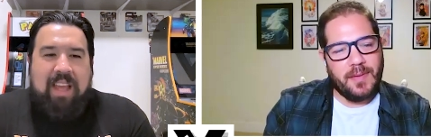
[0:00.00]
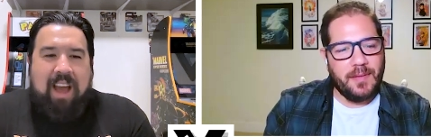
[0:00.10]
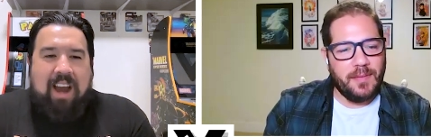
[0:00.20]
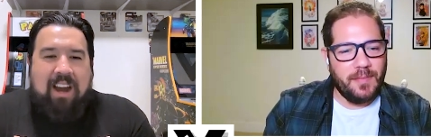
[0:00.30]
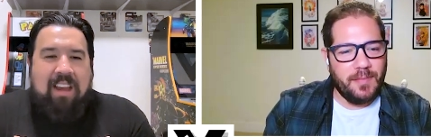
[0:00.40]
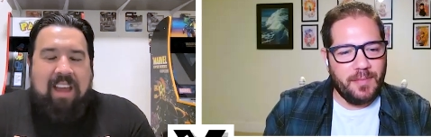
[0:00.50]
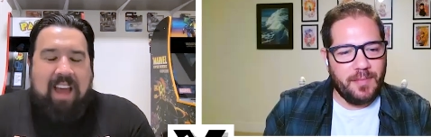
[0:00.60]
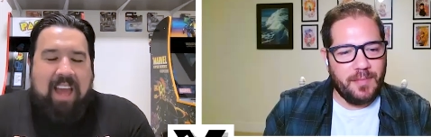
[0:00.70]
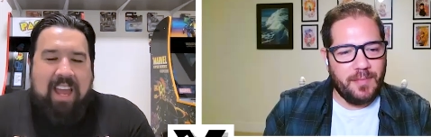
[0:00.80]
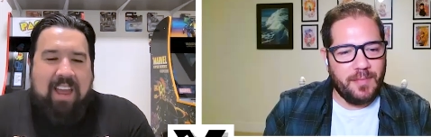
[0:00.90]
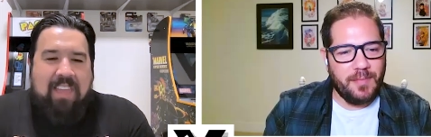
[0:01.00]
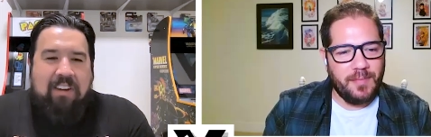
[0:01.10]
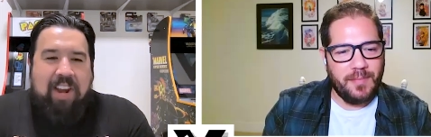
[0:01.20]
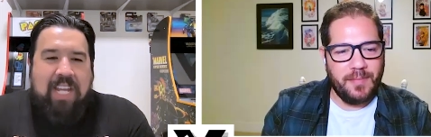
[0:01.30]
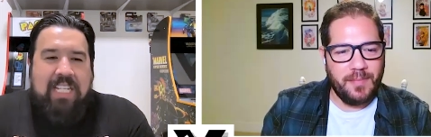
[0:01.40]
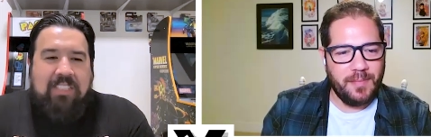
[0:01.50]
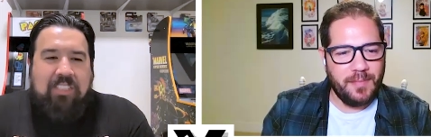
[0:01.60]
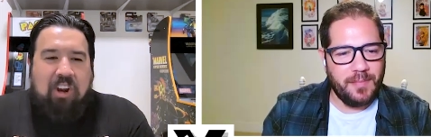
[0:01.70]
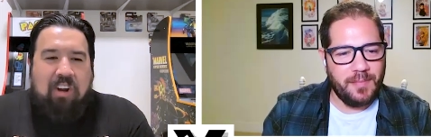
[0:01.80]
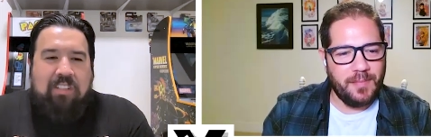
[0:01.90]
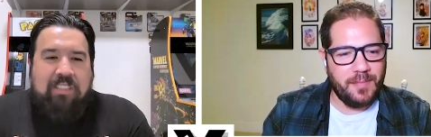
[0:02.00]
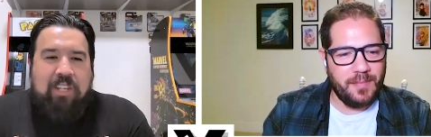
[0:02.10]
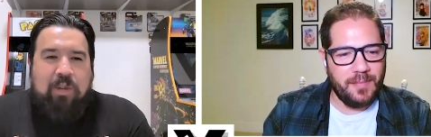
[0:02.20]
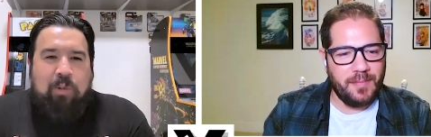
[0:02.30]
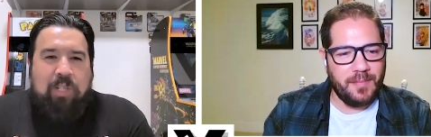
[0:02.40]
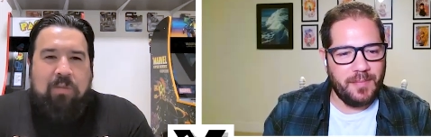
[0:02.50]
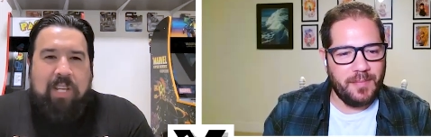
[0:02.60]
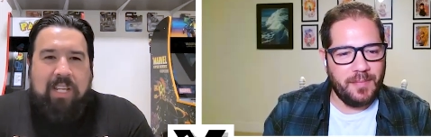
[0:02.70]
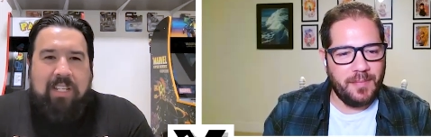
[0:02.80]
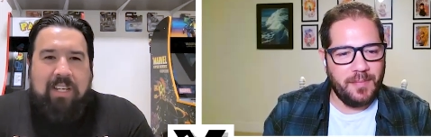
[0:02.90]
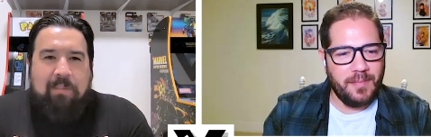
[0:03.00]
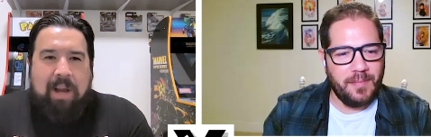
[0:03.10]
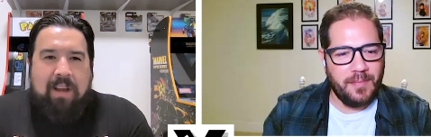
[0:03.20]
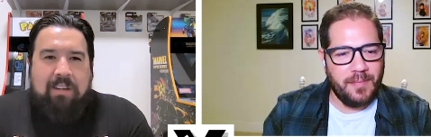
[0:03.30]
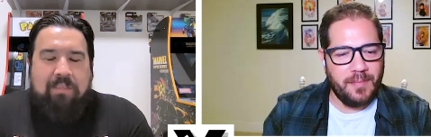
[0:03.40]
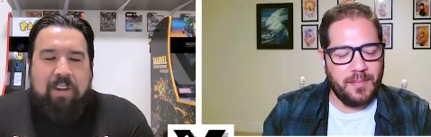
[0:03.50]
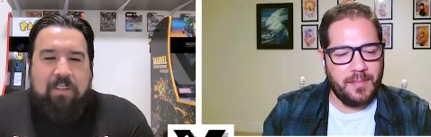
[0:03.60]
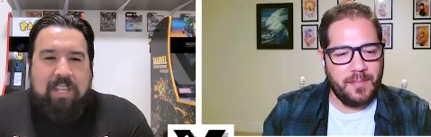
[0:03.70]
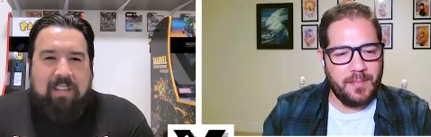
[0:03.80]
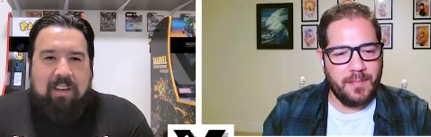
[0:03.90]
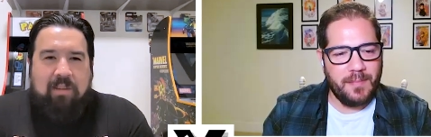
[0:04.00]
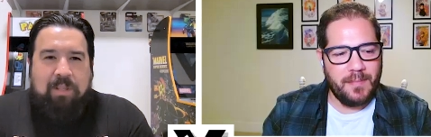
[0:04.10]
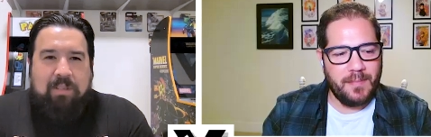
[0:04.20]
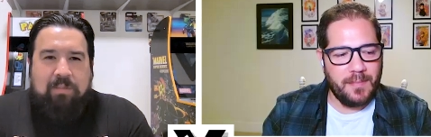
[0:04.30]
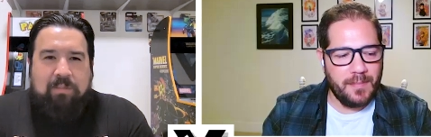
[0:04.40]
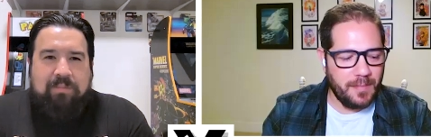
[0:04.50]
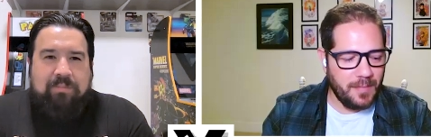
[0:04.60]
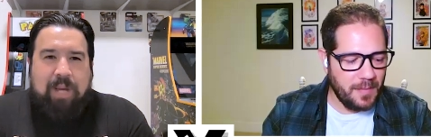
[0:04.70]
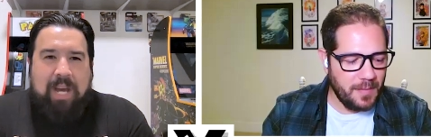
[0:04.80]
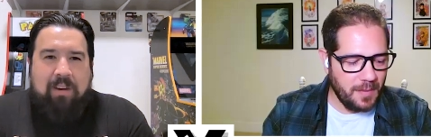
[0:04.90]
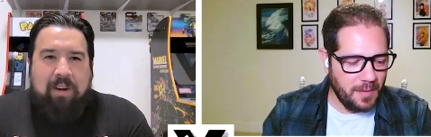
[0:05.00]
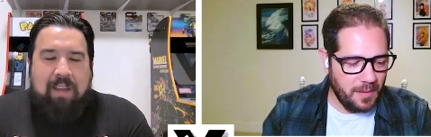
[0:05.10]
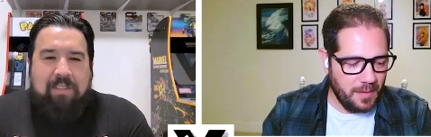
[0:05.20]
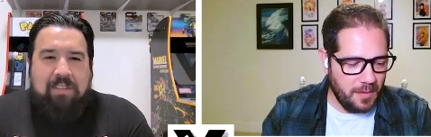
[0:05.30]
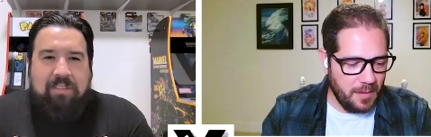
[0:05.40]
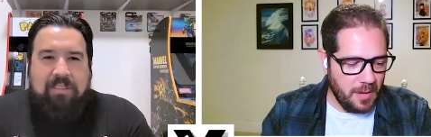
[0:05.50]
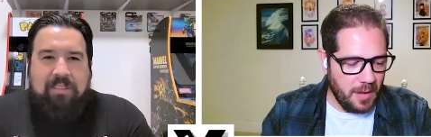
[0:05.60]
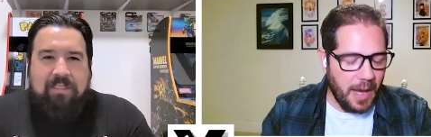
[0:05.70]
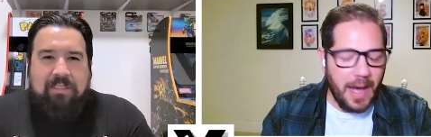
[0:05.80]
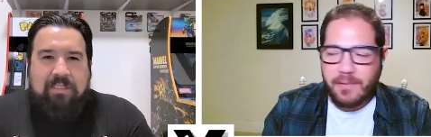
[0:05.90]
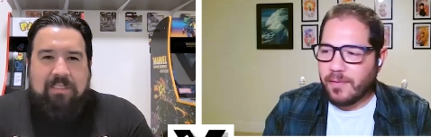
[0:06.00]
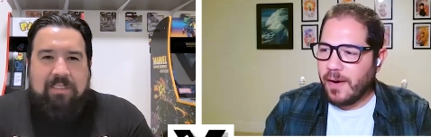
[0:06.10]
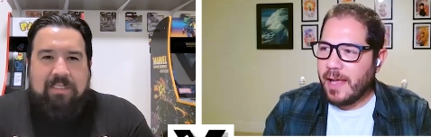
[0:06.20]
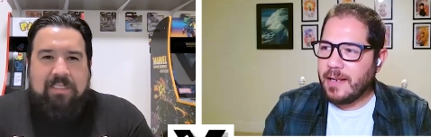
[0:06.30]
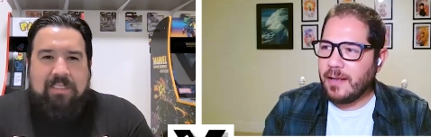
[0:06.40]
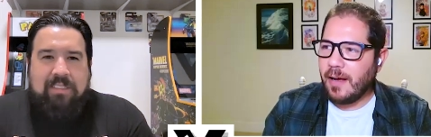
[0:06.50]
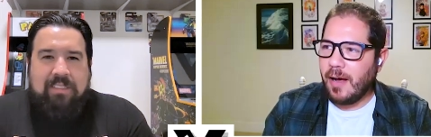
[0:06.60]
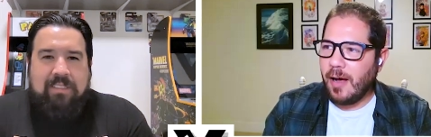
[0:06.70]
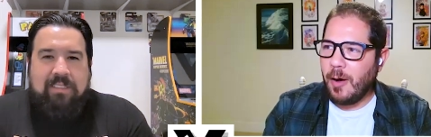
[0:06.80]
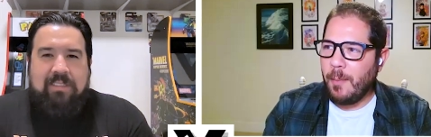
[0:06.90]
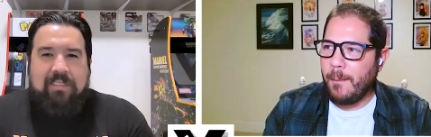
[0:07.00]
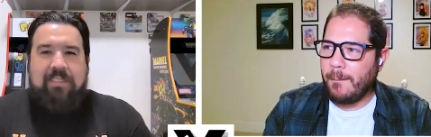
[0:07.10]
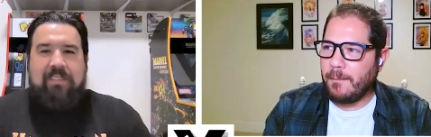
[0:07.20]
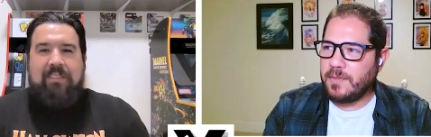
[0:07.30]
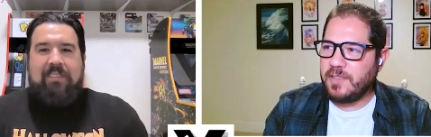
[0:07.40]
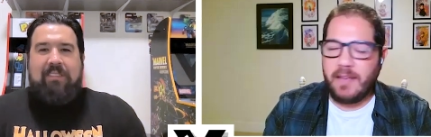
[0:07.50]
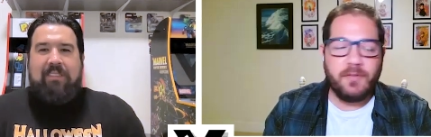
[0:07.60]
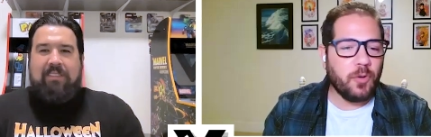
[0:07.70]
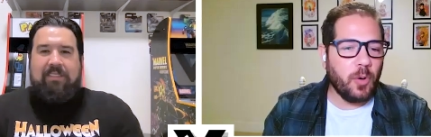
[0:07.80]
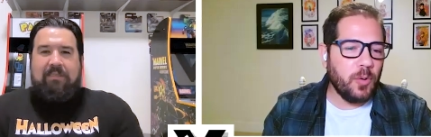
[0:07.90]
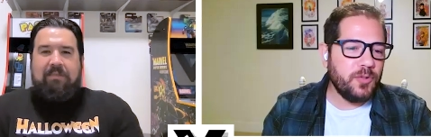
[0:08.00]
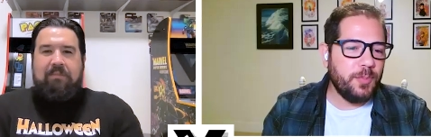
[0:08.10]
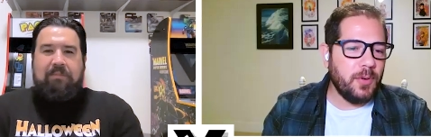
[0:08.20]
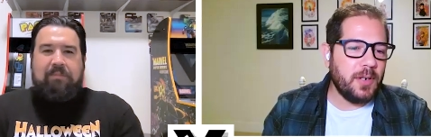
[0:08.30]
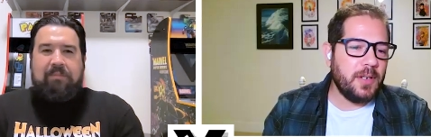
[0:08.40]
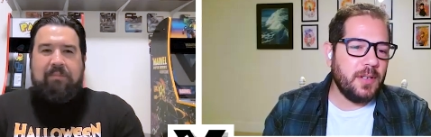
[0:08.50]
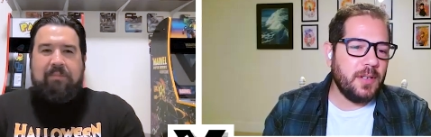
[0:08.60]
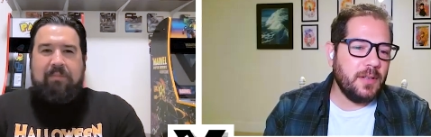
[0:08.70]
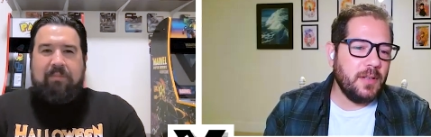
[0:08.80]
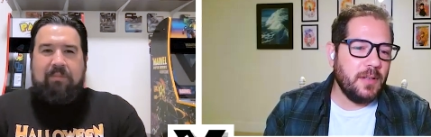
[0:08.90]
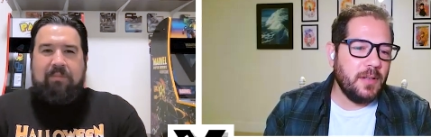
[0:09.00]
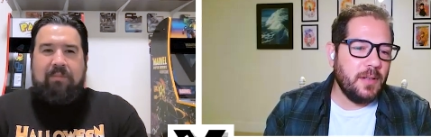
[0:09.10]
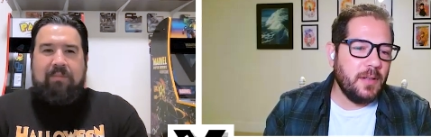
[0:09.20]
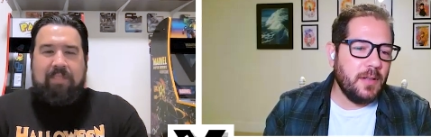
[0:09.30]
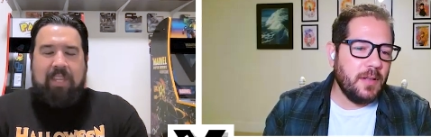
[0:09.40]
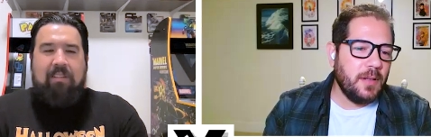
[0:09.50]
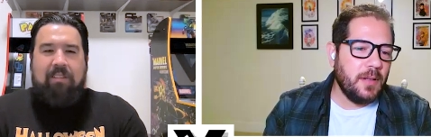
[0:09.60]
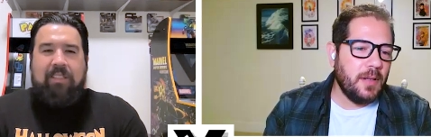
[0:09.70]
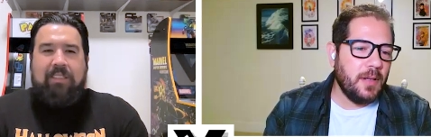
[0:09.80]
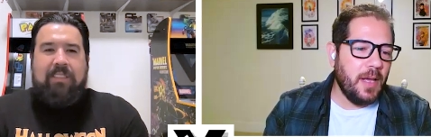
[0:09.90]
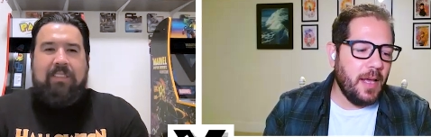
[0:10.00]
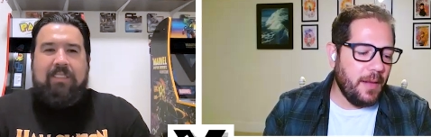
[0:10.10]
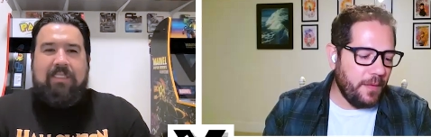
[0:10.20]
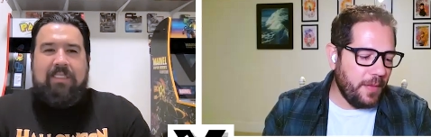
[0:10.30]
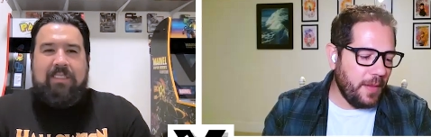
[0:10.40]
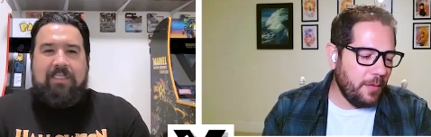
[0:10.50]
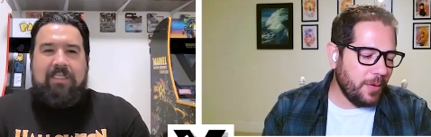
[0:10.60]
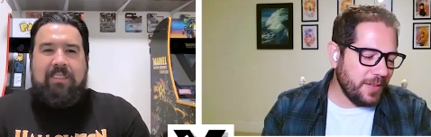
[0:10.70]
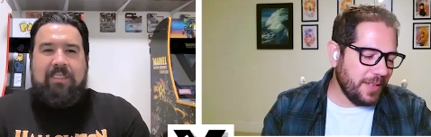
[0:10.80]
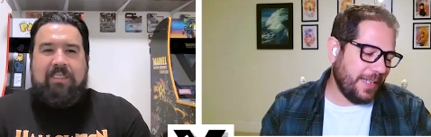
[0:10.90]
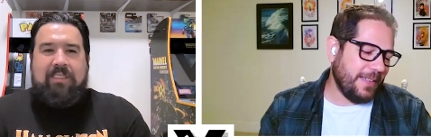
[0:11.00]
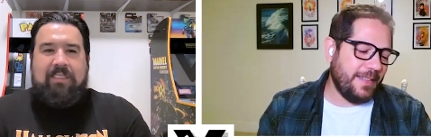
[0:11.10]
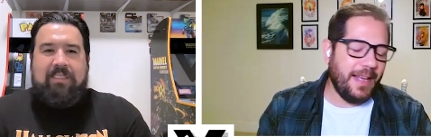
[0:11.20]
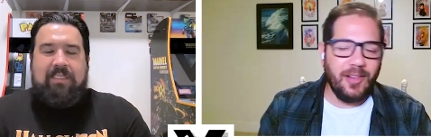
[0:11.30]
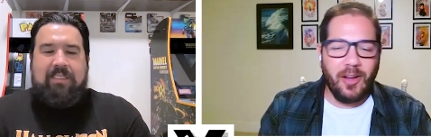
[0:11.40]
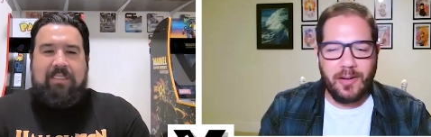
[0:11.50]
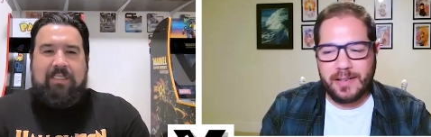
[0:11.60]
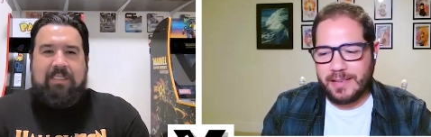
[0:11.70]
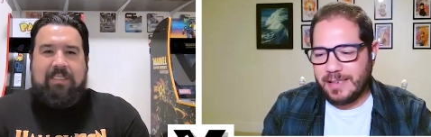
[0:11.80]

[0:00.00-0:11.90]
Speaker 1: are, are, are there any stars that you would read a biography or tell all book by, or have you?
Speaker 2: I've read um, Dave Grohl's book. Okay. And it wasn't like a tell all because